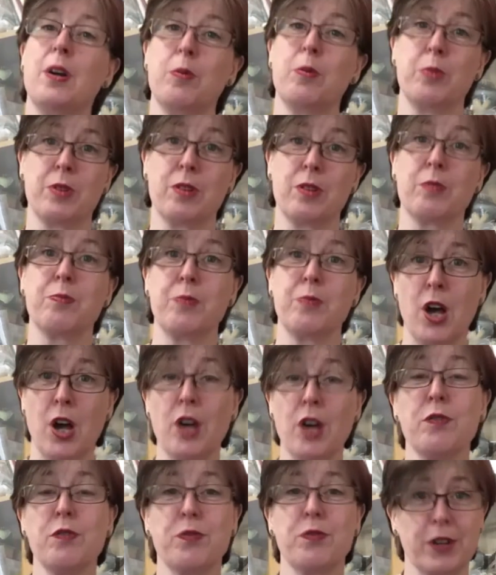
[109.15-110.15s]
with
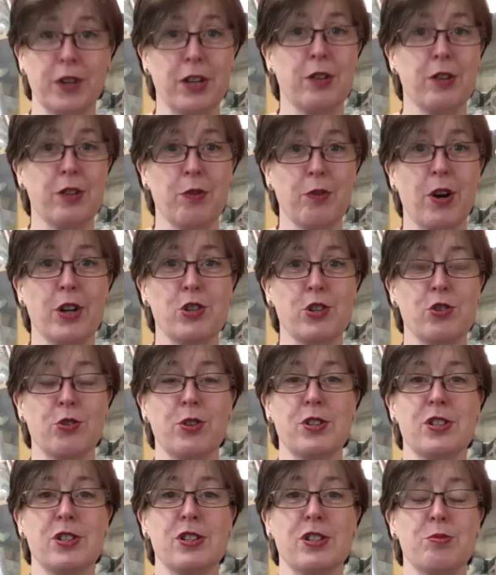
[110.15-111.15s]
hopefully the right
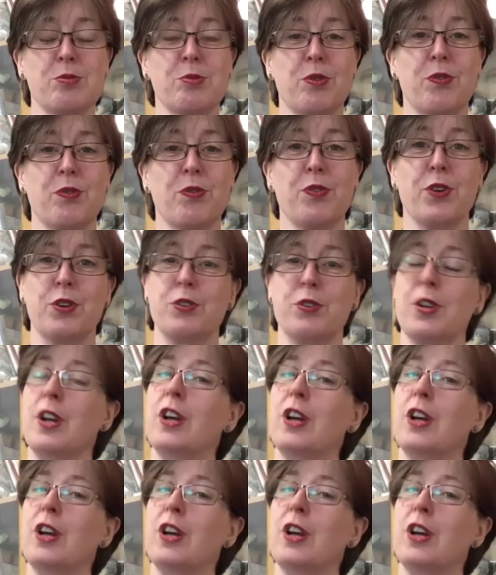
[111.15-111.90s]
choices with food.